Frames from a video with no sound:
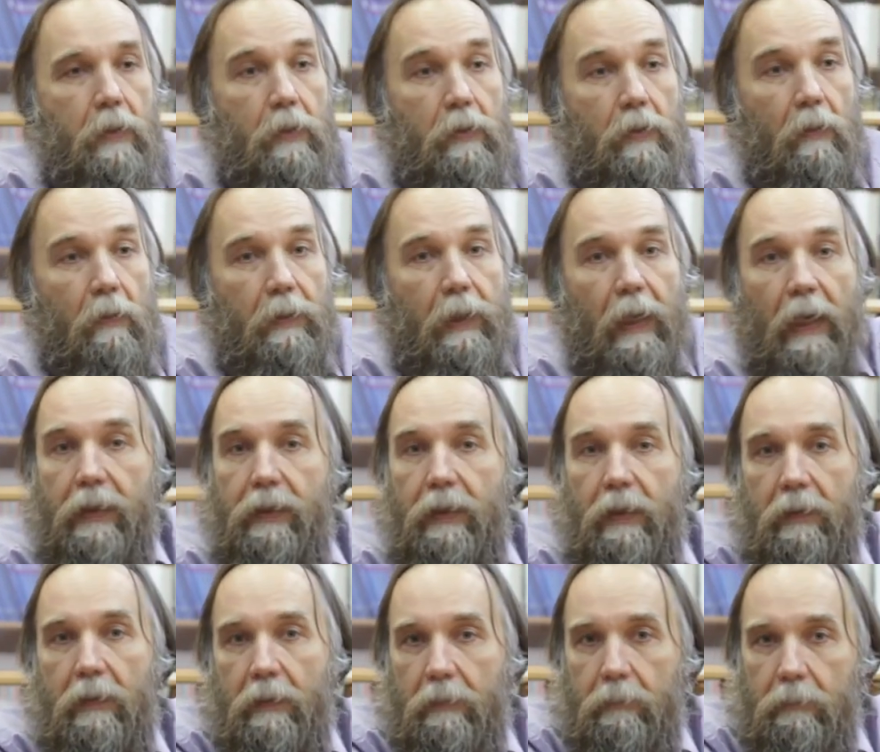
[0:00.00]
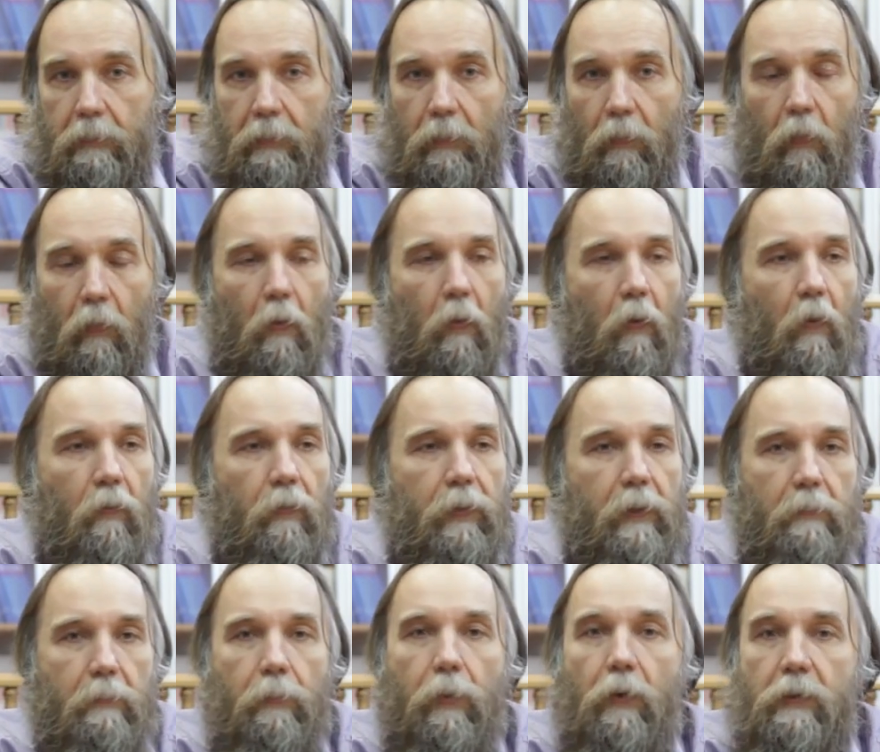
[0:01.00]
So the idea of
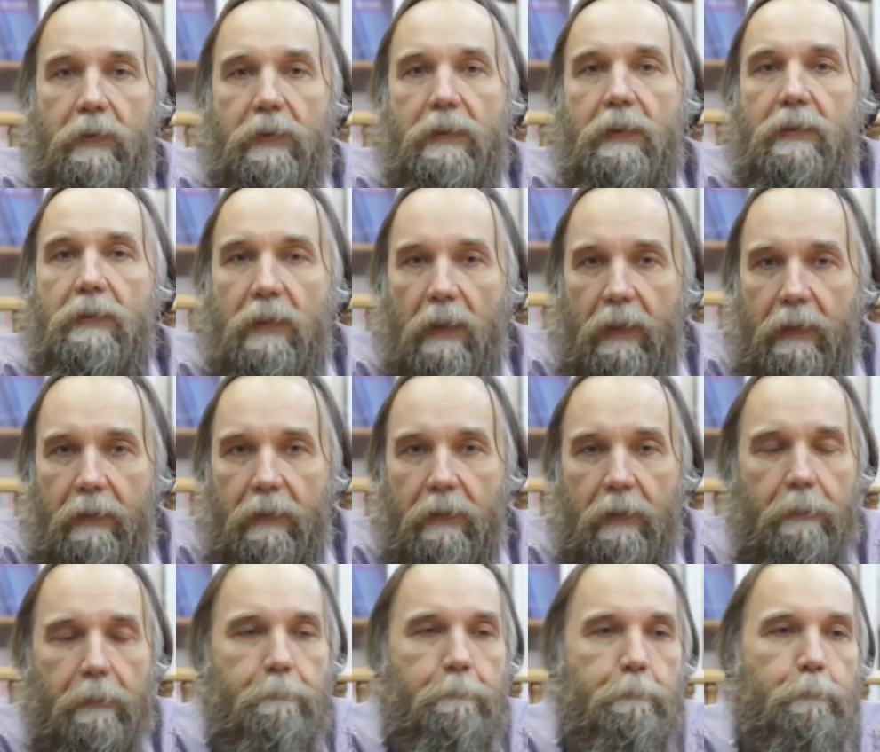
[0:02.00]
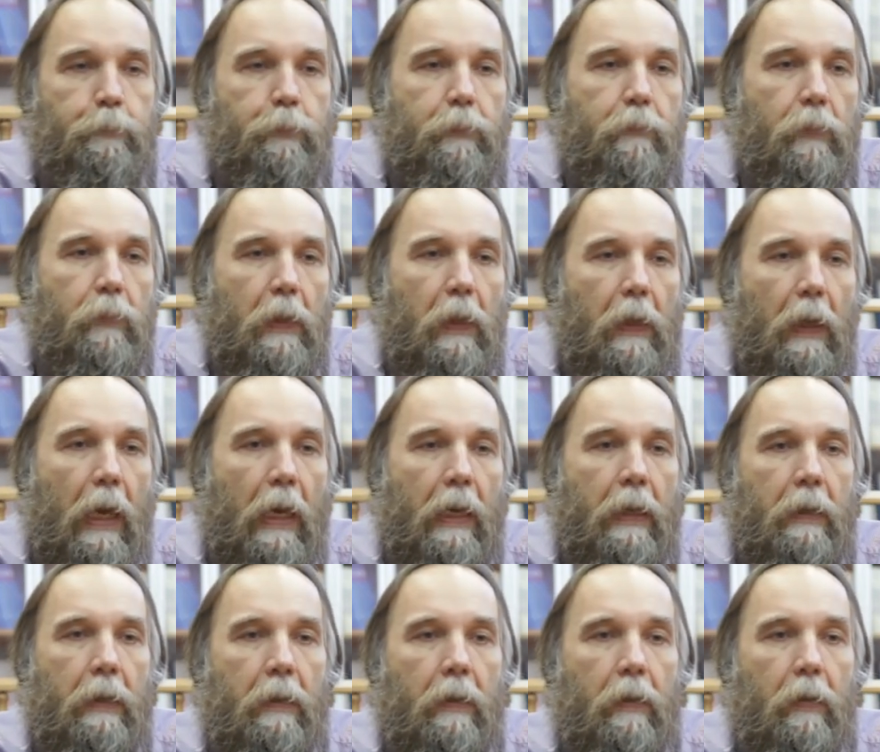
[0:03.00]
the post-society
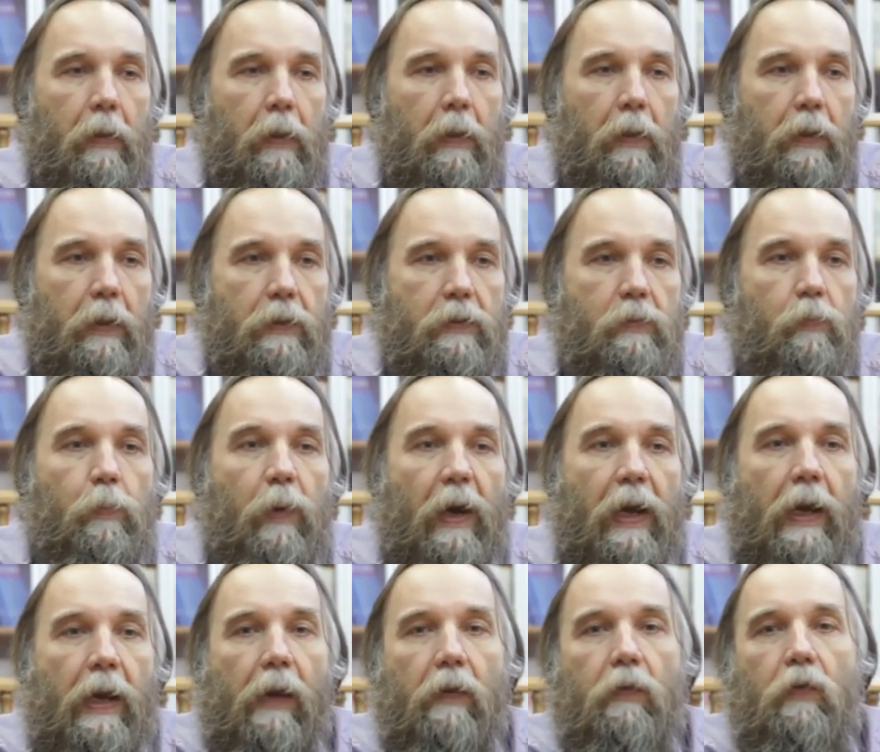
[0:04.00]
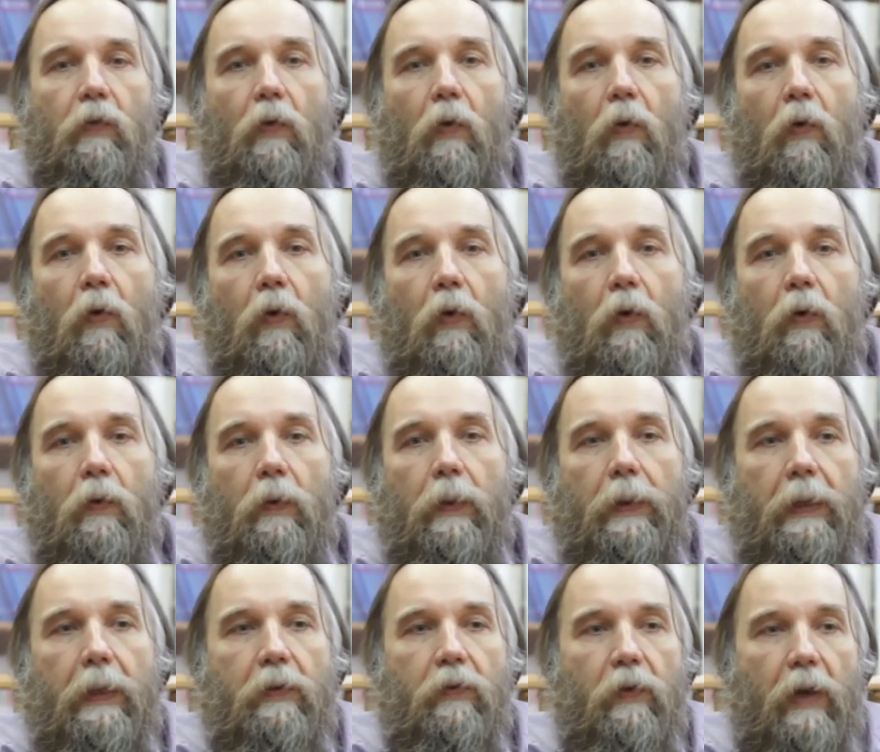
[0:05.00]
is based on
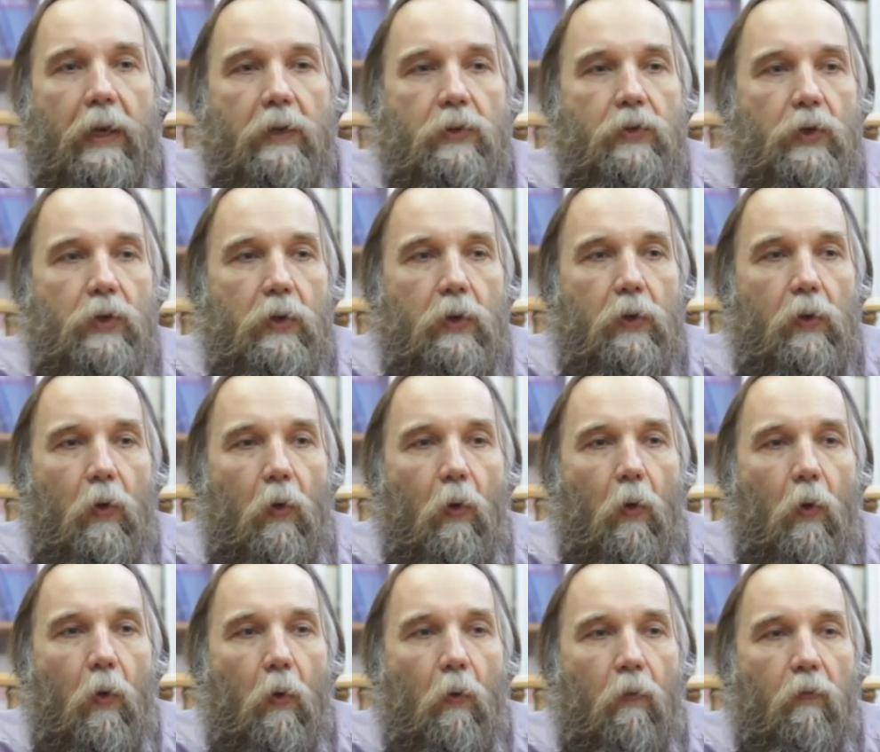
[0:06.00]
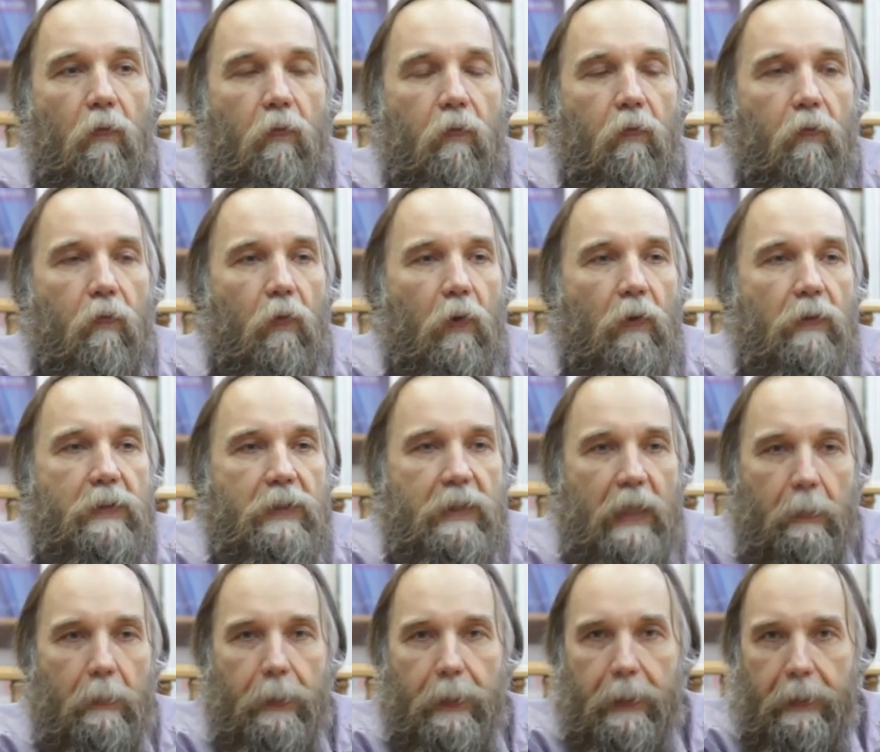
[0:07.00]
the creation of
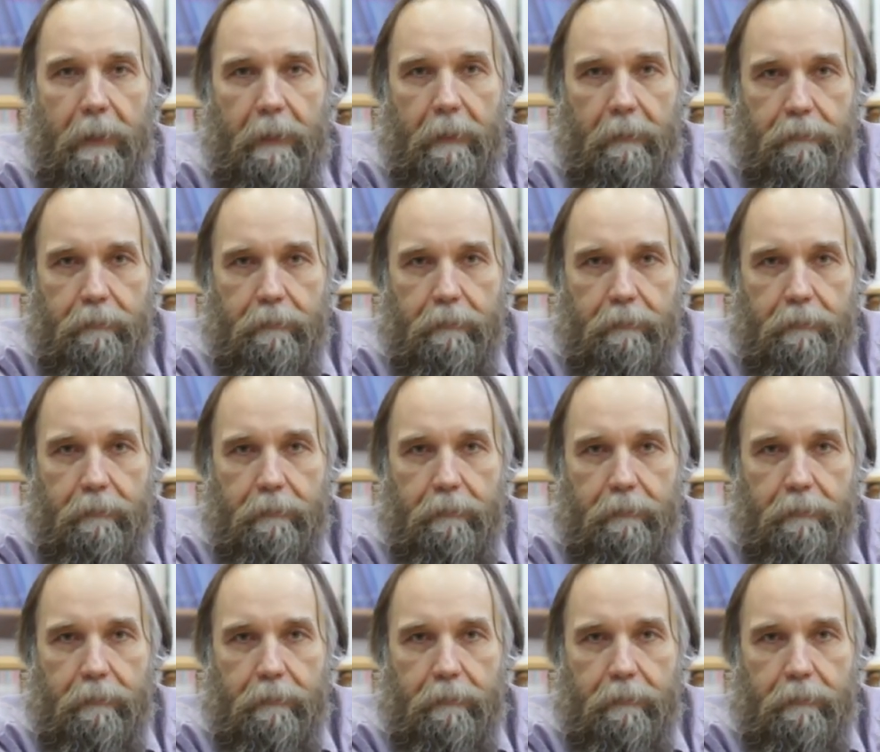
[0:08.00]
something